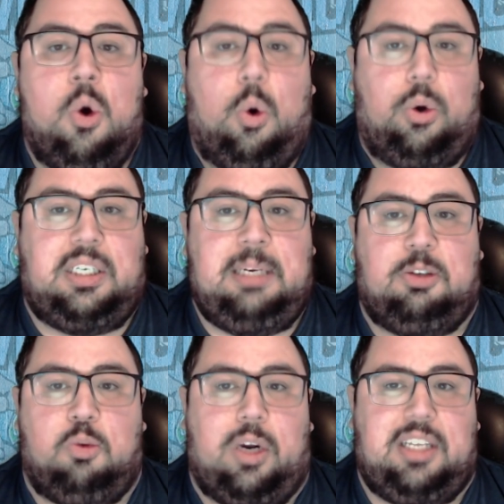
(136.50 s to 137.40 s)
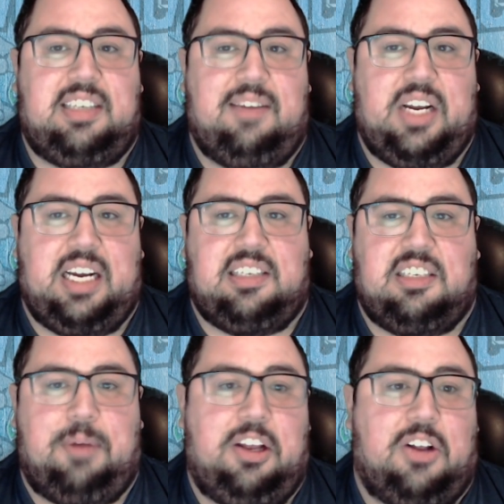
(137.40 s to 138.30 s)
or the team that's one and seven against the
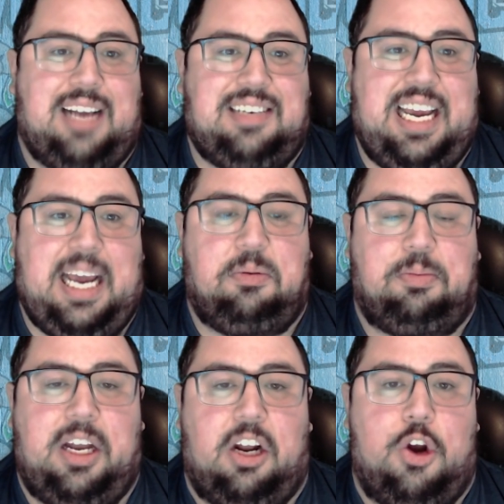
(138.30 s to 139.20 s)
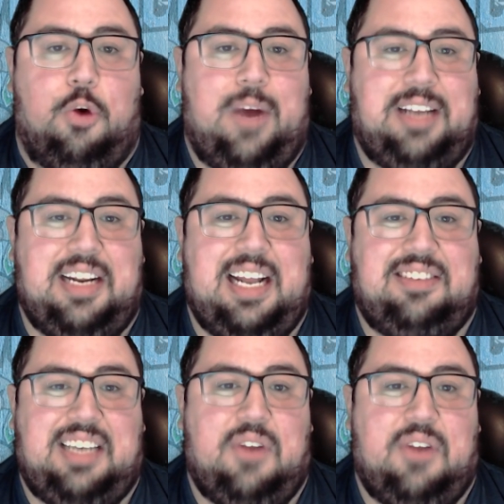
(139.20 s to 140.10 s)
spread in their last eight games played on no rest and
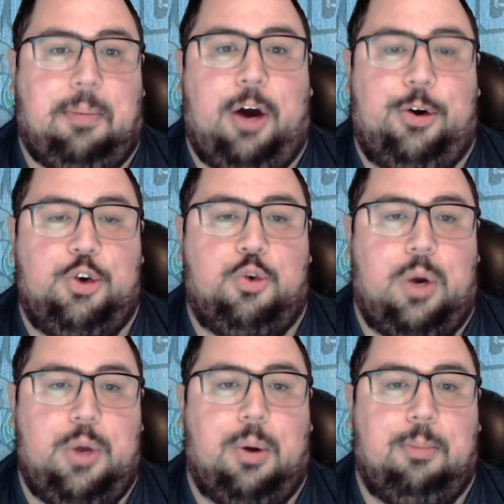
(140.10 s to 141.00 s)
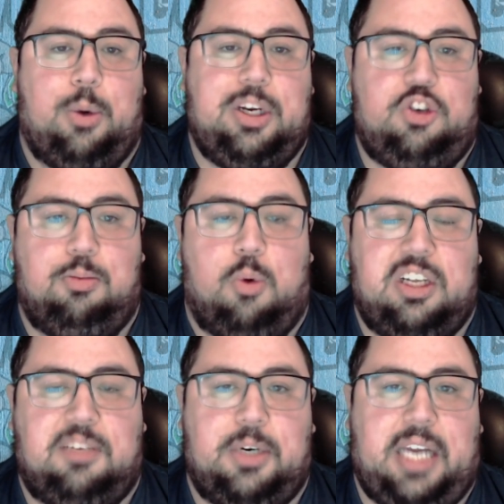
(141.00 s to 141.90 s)
has given up 121.2
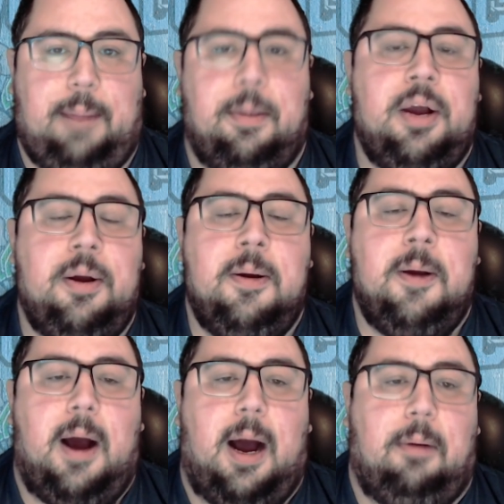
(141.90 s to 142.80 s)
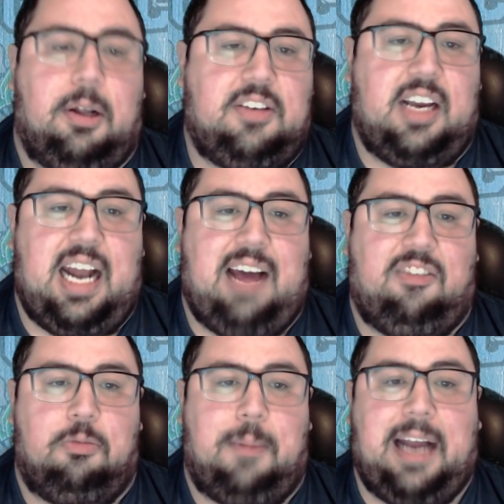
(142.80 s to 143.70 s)
points per game um, on the second half
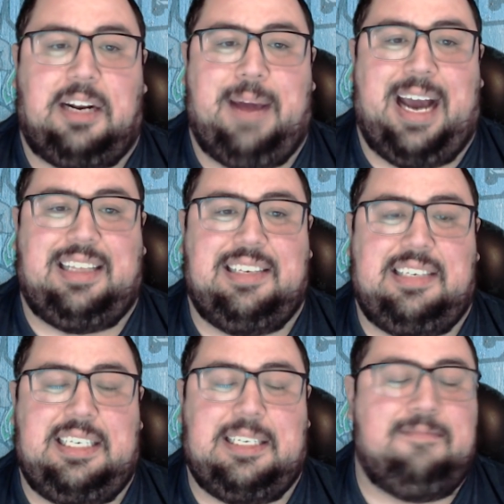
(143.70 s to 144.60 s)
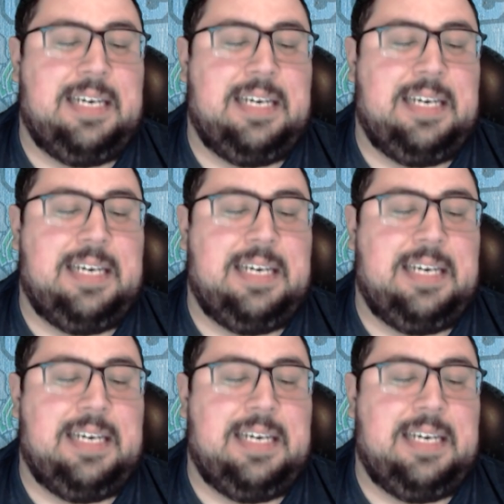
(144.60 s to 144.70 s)
of back to back this season.